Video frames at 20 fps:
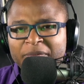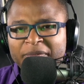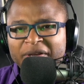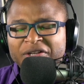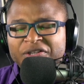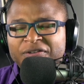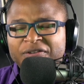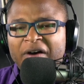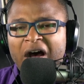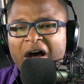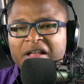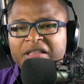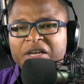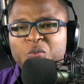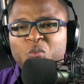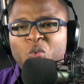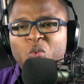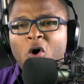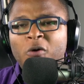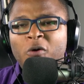Because Father,
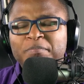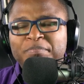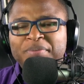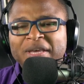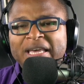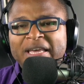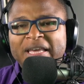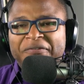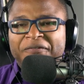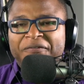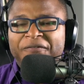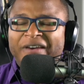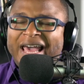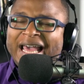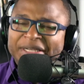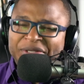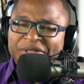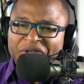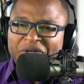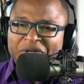it won't be
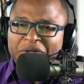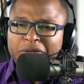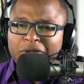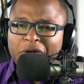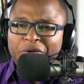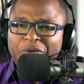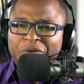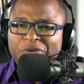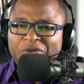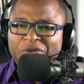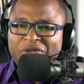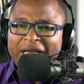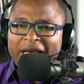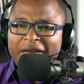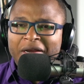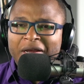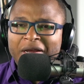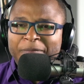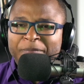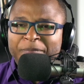fancy clothes
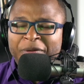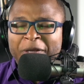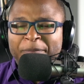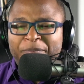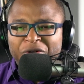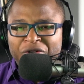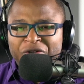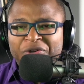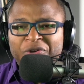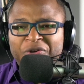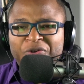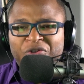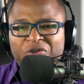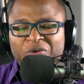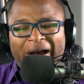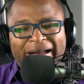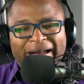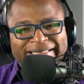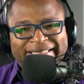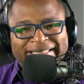that people use
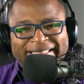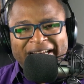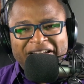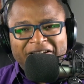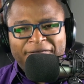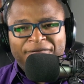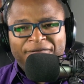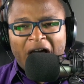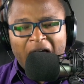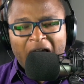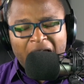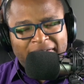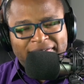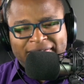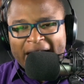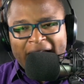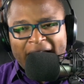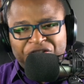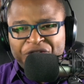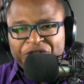to identify
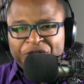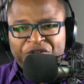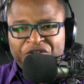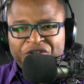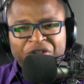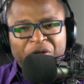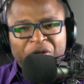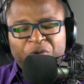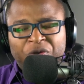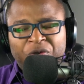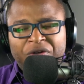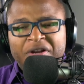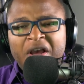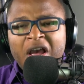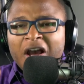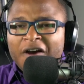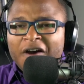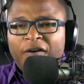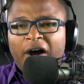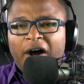us as your children.
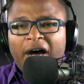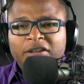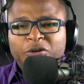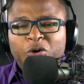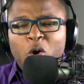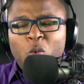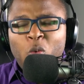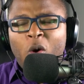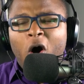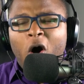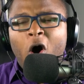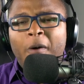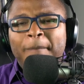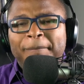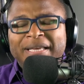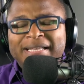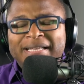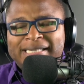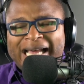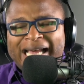Father, it
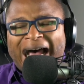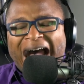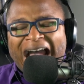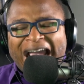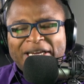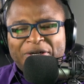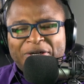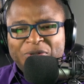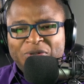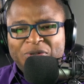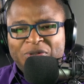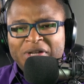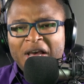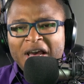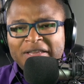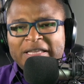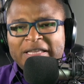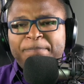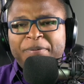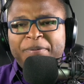won't be titles
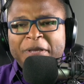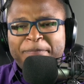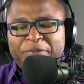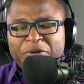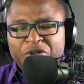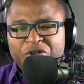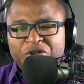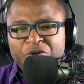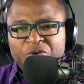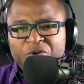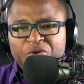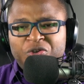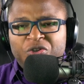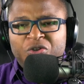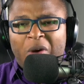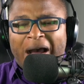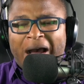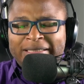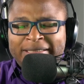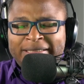that people
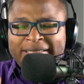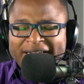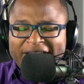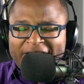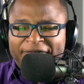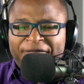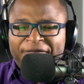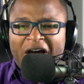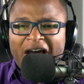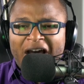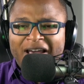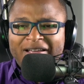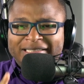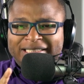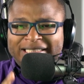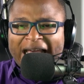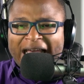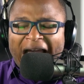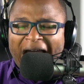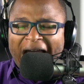use to identify
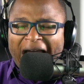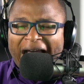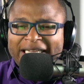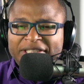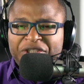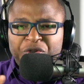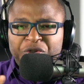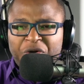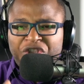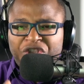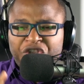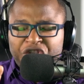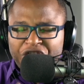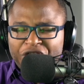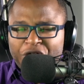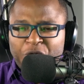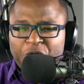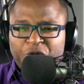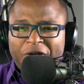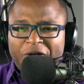us as your
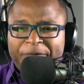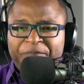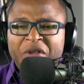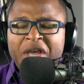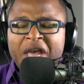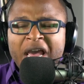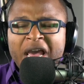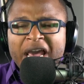children.